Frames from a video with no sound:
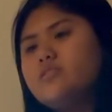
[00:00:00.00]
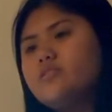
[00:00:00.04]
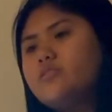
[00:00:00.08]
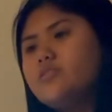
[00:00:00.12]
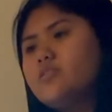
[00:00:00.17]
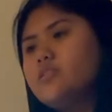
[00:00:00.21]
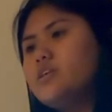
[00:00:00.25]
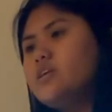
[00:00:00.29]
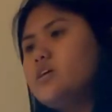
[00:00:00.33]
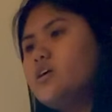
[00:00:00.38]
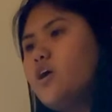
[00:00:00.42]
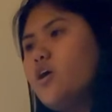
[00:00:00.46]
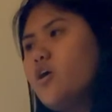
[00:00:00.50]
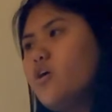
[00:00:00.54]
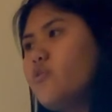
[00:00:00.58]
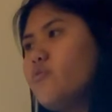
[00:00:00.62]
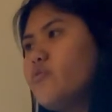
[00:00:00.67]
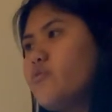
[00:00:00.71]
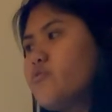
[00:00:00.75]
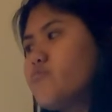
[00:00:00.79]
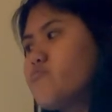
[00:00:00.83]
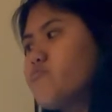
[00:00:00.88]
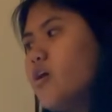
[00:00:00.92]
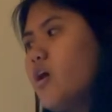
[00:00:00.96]
the
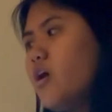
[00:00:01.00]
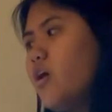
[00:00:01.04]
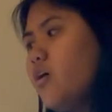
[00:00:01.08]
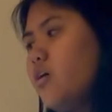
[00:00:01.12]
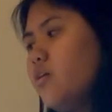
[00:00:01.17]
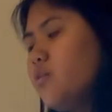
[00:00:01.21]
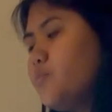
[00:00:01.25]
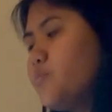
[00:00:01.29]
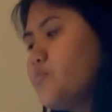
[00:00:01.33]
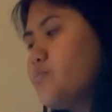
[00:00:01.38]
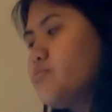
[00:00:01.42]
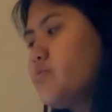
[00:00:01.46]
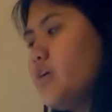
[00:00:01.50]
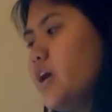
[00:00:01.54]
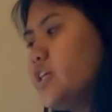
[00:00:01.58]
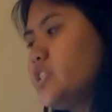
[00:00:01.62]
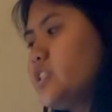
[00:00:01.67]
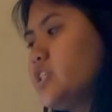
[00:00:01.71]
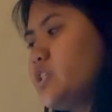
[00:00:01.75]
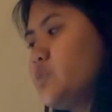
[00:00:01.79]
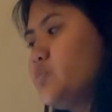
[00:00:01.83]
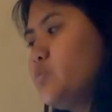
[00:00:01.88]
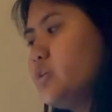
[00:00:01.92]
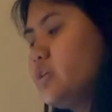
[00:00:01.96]
overall
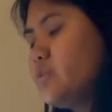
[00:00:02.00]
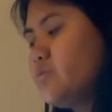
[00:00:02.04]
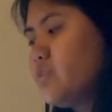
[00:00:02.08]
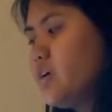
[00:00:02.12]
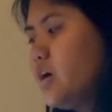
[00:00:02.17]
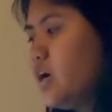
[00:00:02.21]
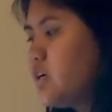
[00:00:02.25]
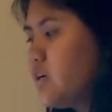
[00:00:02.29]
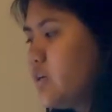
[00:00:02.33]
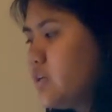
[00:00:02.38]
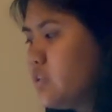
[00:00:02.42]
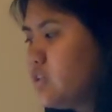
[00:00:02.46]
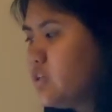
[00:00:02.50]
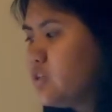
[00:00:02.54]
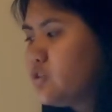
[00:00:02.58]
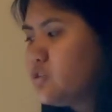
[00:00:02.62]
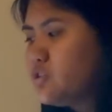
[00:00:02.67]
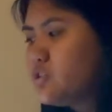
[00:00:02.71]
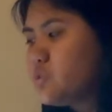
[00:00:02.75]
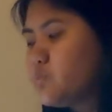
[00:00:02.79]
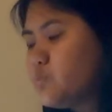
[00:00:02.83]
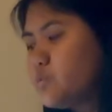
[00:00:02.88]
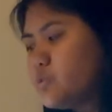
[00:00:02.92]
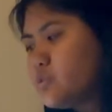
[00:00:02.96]
project would have gone a little
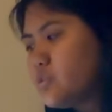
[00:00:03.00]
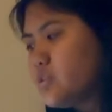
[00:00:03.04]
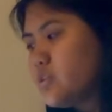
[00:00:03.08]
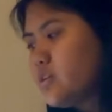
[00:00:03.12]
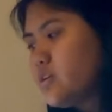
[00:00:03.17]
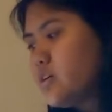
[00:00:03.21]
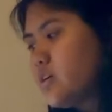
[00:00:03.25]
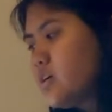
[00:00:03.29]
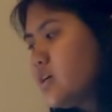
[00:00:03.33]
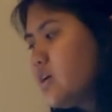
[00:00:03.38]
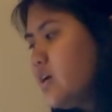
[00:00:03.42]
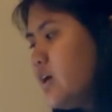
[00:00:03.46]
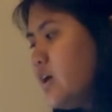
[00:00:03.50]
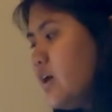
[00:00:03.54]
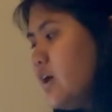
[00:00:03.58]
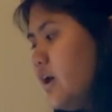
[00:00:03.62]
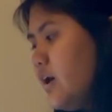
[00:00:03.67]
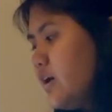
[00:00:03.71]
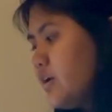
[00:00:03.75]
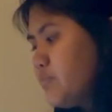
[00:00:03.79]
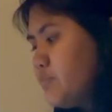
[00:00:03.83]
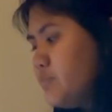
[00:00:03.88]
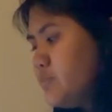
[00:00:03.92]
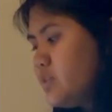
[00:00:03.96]
smoother,
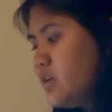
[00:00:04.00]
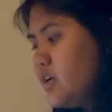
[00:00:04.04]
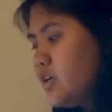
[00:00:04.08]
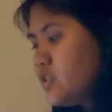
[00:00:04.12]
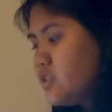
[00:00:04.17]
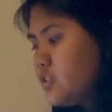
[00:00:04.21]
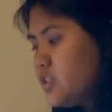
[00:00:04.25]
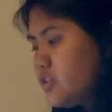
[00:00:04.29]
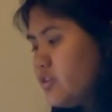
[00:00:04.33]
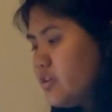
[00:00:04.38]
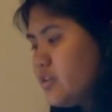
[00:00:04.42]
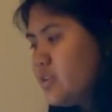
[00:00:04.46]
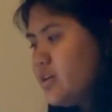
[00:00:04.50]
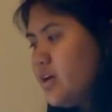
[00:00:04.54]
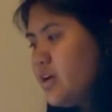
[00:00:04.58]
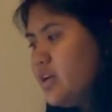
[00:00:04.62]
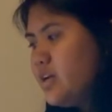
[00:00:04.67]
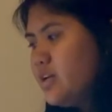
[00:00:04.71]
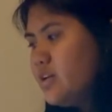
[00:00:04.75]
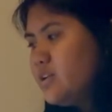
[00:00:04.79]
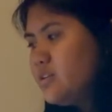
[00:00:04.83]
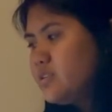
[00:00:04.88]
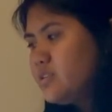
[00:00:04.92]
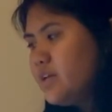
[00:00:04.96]
considering that it
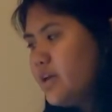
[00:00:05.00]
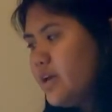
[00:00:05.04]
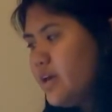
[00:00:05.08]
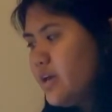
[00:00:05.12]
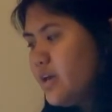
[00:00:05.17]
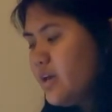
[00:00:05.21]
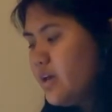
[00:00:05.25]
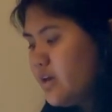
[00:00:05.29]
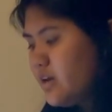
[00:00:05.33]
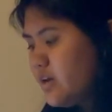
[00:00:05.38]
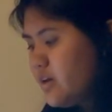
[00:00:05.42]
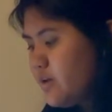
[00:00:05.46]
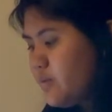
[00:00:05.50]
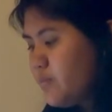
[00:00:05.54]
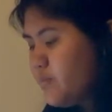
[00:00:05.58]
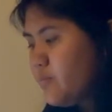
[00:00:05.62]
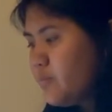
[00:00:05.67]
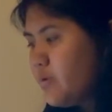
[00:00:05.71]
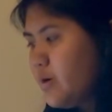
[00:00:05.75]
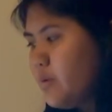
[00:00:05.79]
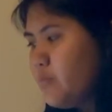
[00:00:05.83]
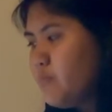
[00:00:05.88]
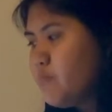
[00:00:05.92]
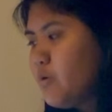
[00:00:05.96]
is a
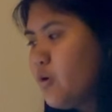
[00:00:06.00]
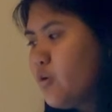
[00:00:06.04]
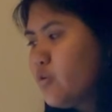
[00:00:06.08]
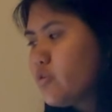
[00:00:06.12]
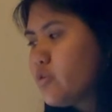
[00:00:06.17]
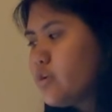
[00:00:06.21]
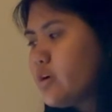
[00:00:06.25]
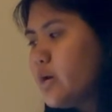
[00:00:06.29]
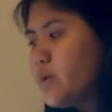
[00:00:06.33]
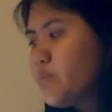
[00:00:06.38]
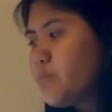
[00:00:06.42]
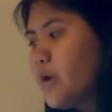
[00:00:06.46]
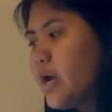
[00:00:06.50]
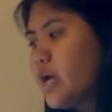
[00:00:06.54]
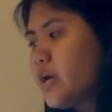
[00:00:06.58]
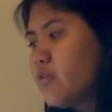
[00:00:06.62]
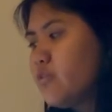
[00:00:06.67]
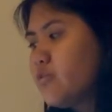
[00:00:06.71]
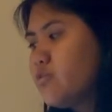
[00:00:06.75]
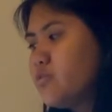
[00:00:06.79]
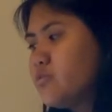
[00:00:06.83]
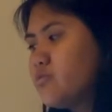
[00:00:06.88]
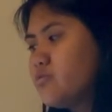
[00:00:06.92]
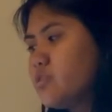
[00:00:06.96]
motor and
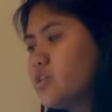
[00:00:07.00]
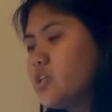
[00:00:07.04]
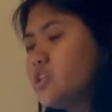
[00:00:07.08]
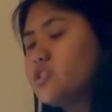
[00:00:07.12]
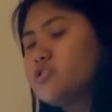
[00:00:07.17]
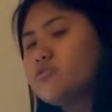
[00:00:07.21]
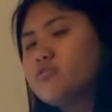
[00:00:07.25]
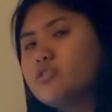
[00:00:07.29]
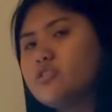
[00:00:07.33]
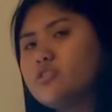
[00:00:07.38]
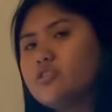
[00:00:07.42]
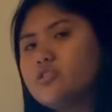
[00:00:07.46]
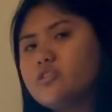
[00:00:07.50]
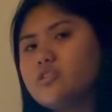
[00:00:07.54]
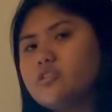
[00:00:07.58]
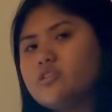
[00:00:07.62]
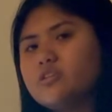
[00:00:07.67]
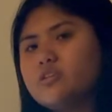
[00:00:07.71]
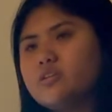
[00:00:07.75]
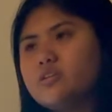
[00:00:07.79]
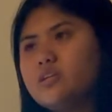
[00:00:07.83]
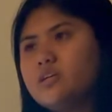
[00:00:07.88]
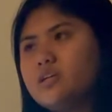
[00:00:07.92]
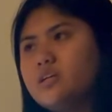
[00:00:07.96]

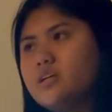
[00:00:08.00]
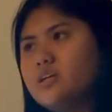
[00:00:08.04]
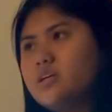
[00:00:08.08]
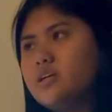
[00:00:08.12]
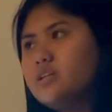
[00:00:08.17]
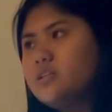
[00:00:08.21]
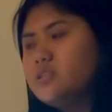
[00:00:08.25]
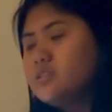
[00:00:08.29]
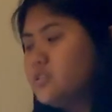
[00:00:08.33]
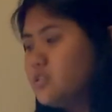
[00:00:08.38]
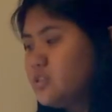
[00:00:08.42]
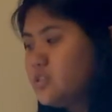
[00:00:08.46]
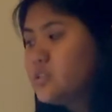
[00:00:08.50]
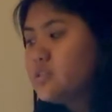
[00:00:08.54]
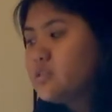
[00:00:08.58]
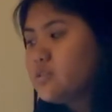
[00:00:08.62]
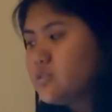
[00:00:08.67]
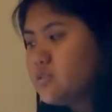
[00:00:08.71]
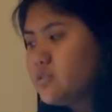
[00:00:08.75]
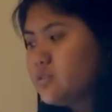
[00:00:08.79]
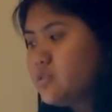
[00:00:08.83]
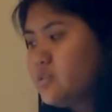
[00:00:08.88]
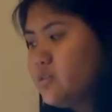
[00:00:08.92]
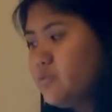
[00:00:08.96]
microcontroller
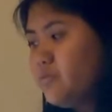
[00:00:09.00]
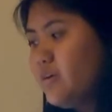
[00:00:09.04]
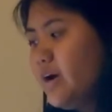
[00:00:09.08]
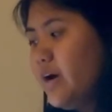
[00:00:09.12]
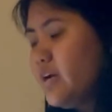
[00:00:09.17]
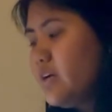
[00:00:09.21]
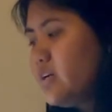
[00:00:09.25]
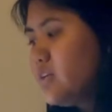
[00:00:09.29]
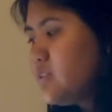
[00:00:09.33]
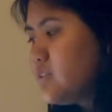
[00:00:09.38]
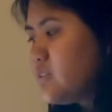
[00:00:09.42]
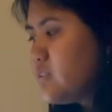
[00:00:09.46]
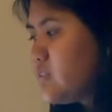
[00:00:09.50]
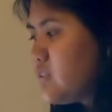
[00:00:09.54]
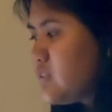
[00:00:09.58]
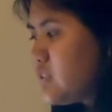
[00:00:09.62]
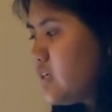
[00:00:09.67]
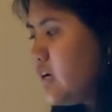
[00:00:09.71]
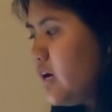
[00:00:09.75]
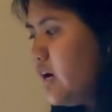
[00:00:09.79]
device.